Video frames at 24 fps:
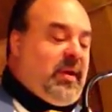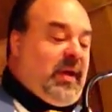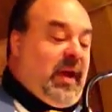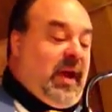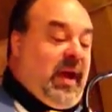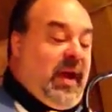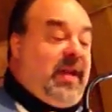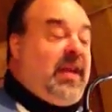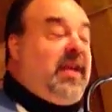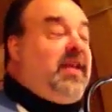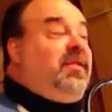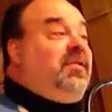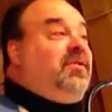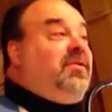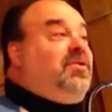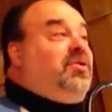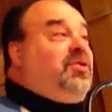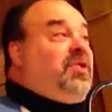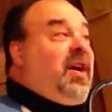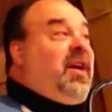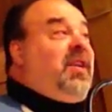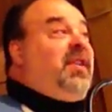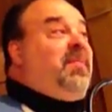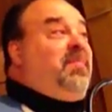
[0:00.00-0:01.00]
And
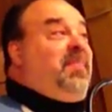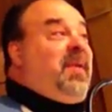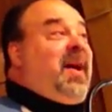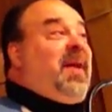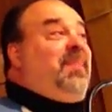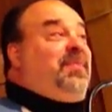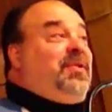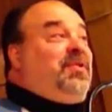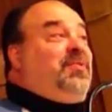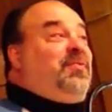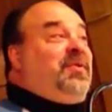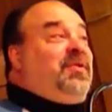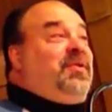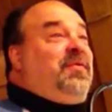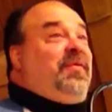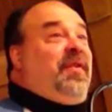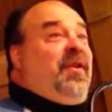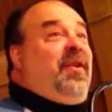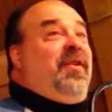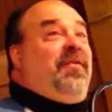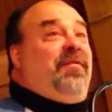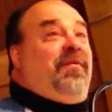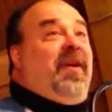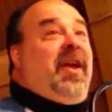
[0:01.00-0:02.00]
John the Baptist was a
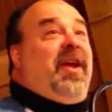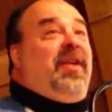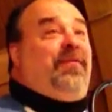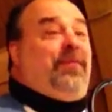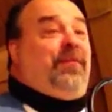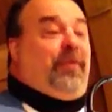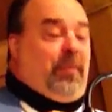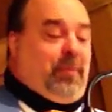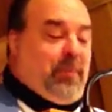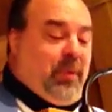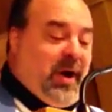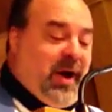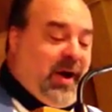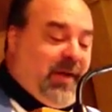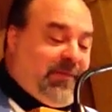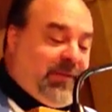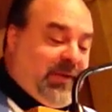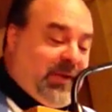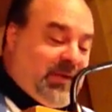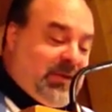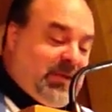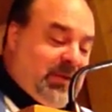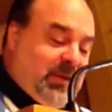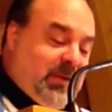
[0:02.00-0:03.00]
very faithful
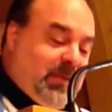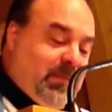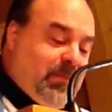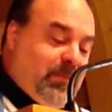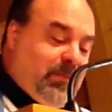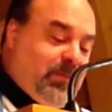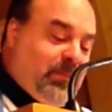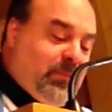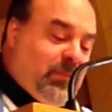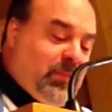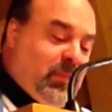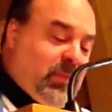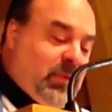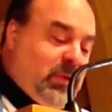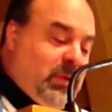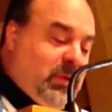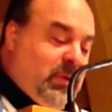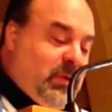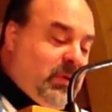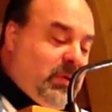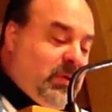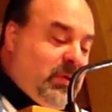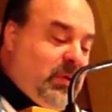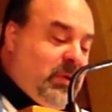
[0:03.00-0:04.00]
prophet.
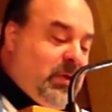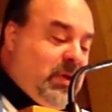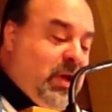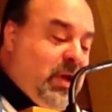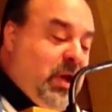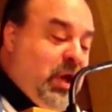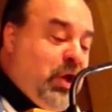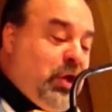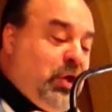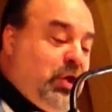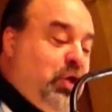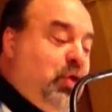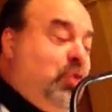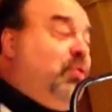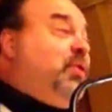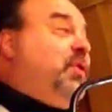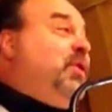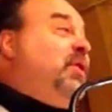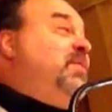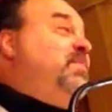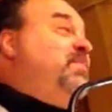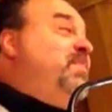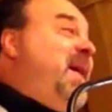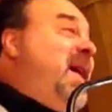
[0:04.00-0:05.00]
You
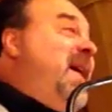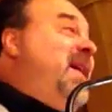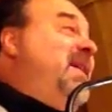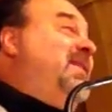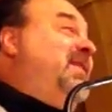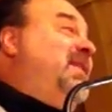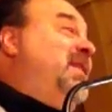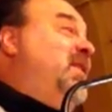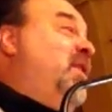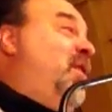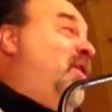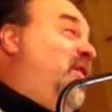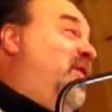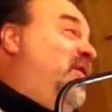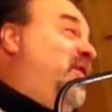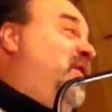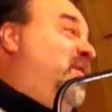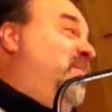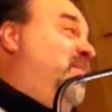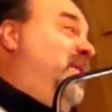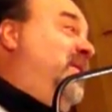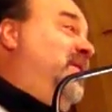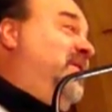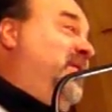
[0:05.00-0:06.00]
could make the
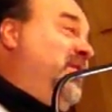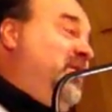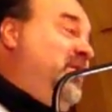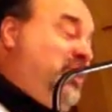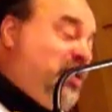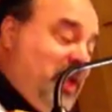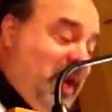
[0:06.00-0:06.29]
argument that